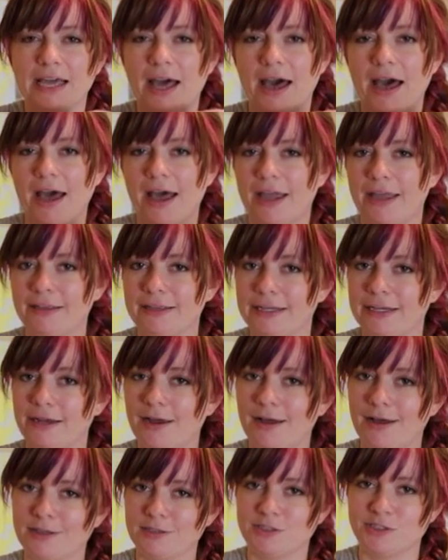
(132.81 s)
highly
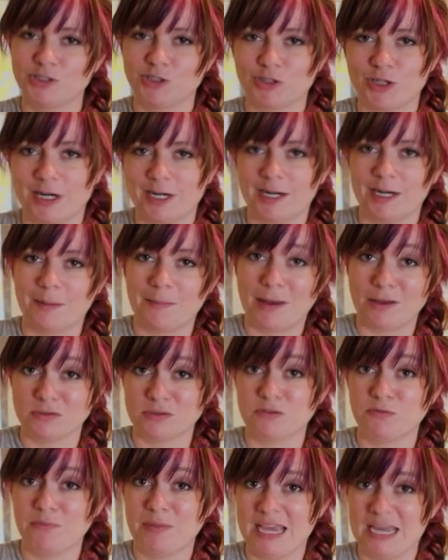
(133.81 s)
concentrated
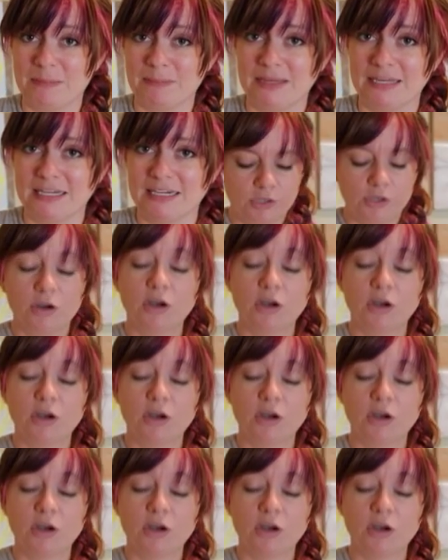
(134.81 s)
amounts of pigment.